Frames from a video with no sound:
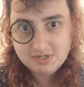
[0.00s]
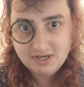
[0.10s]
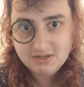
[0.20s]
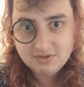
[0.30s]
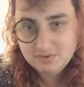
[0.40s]
you
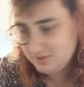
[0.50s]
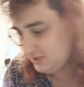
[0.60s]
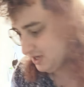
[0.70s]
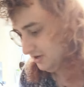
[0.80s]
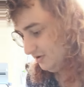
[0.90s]
got
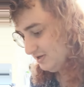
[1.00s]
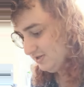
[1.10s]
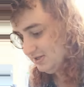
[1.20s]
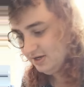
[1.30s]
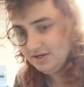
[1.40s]
your rice
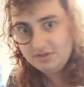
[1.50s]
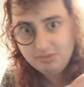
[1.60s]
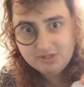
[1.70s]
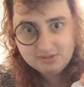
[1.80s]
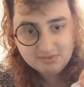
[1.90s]
in there,
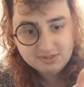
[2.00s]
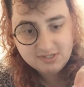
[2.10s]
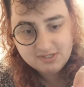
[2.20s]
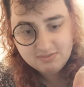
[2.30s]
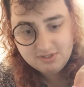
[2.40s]
put some little
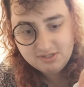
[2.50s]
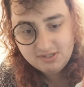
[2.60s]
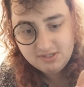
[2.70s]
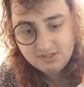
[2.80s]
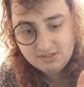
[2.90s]
sesame
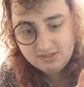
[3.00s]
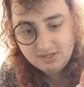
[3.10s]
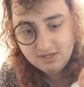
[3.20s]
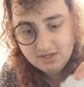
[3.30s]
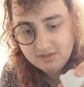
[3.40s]
seeds,
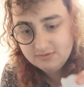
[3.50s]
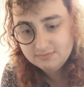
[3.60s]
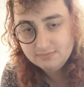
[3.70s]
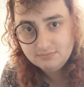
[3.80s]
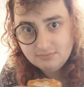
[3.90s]

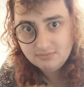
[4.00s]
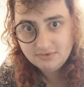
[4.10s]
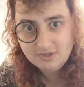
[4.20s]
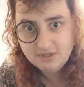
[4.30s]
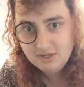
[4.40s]

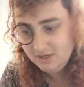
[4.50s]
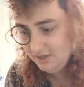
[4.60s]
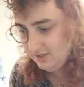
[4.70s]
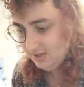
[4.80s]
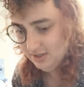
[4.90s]

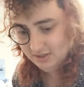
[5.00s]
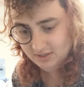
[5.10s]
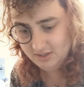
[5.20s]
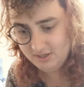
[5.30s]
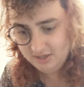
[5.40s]

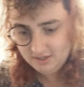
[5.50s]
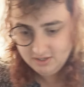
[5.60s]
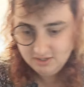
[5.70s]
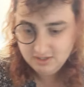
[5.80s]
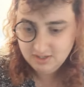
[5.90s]
and
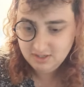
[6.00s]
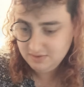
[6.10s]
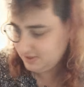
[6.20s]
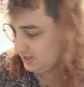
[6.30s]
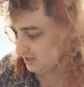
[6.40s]
then
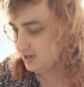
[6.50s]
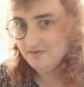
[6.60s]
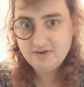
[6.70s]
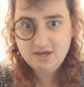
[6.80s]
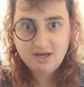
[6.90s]
we take an
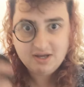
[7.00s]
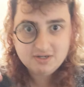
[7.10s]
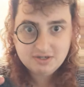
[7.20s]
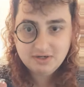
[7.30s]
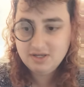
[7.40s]

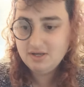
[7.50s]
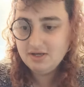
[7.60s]
avocado.